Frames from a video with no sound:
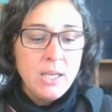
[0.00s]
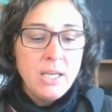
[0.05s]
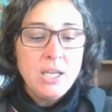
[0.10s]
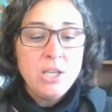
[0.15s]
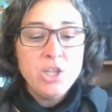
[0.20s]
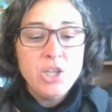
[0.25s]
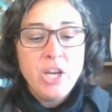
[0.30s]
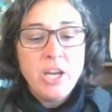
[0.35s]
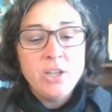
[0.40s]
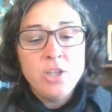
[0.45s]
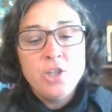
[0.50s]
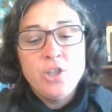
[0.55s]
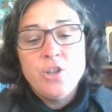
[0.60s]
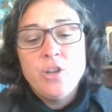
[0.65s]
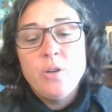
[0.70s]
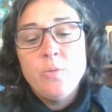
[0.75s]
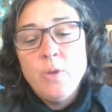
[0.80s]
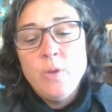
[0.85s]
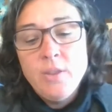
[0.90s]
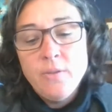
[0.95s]
He
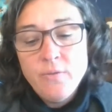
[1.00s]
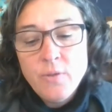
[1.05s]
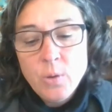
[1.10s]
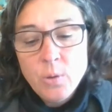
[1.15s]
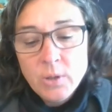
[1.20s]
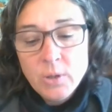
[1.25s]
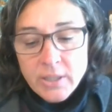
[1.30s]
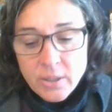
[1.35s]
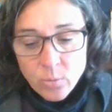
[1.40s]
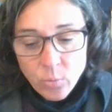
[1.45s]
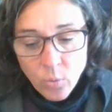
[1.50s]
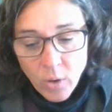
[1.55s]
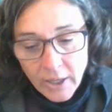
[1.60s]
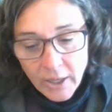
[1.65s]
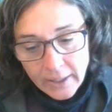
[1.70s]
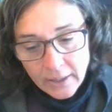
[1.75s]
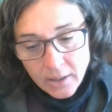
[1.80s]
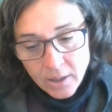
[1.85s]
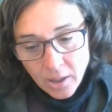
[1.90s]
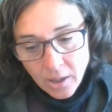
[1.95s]
gestured with the folded
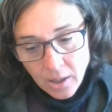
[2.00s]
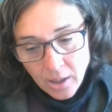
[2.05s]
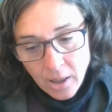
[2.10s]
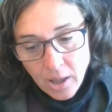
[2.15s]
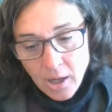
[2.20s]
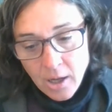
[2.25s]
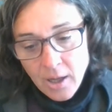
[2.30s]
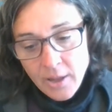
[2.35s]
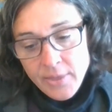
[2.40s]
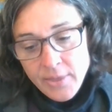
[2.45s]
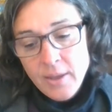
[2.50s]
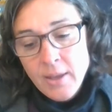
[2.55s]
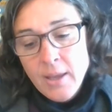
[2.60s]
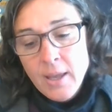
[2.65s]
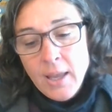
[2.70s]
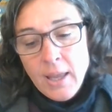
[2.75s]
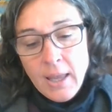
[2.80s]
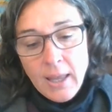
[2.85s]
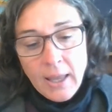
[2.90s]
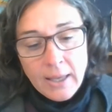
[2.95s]
white
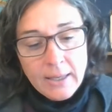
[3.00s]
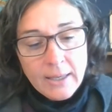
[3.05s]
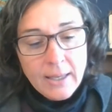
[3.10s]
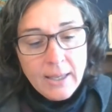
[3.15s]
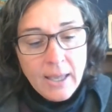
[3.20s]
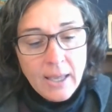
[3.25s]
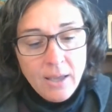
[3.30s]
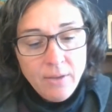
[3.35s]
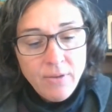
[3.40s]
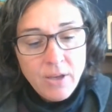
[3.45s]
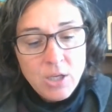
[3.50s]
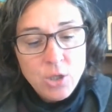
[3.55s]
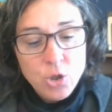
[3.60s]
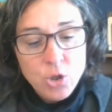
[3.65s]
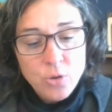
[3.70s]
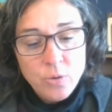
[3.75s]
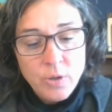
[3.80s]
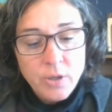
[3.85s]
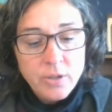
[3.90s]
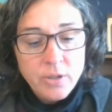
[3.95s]
cloth and gave a
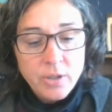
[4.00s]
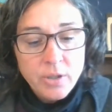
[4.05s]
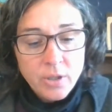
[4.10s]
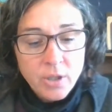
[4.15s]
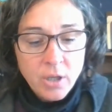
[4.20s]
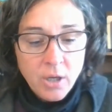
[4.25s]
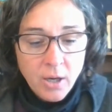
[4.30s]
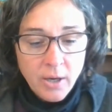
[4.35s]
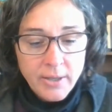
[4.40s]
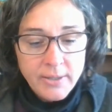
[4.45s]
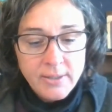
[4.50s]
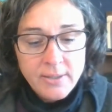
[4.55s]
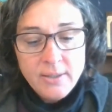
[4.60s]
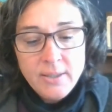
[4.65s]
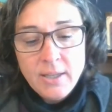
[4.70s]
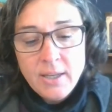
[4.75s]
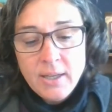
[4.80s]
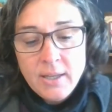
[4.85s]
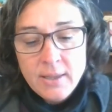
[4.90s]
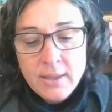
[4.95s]
short,
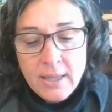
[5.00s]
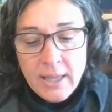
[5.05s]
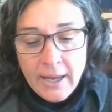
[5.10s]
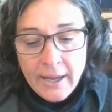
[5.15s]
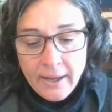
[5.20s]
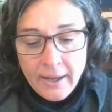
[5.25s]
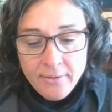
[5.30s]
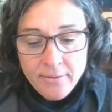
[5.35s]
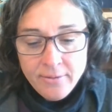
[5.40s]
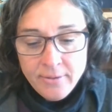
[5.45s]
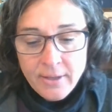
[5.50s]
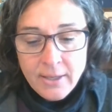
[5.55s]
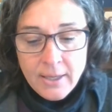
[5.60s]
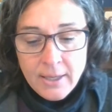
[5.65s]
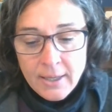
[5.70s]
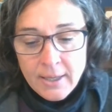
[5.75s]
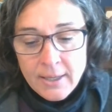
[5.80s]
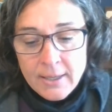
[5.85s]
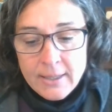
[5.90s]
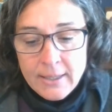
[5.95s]
caustic laugh.
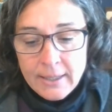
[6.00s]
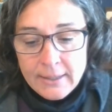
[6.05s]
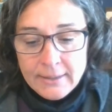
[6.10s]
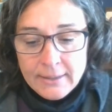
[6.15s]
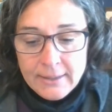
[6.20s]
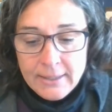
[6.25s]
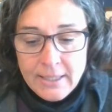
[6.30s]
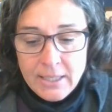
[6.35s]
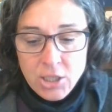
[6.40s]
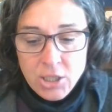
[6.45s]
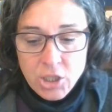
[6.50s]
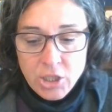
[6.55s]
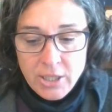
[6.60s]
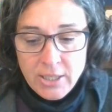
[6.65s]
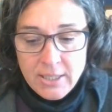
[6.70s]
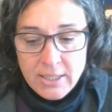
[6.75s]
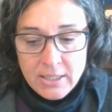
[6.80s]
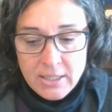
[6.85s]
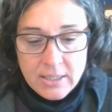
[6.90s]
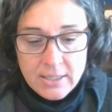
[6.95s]
At least
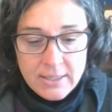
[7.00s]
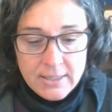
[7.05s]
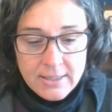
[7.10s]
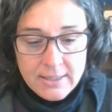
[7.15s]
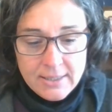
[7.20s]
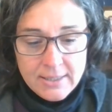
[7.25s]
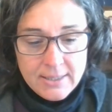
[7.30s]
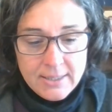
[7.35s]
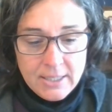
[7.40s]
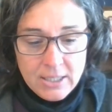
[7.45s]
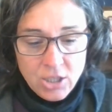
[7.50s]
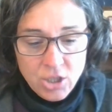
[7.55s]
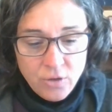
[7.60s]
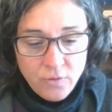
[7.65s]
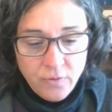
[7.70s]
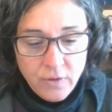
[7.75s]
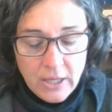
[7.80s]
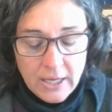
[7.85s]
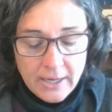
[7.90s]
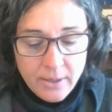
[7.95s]
she didn't
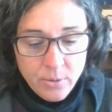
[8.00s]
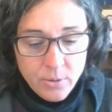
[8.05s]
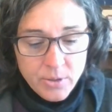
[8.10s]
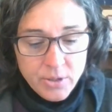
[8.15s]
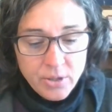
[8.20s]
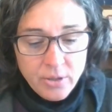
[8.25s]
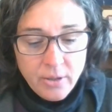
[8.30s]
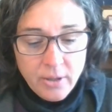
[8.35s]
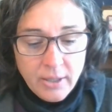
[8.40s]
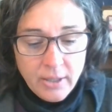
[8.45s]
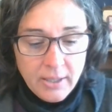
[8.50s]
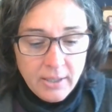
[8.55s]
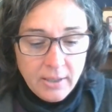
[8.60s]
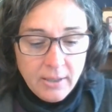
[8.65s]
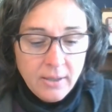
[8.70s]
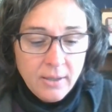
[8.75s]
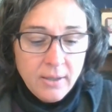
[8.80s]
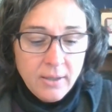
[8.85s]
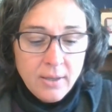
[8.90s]
stitch flowers on it.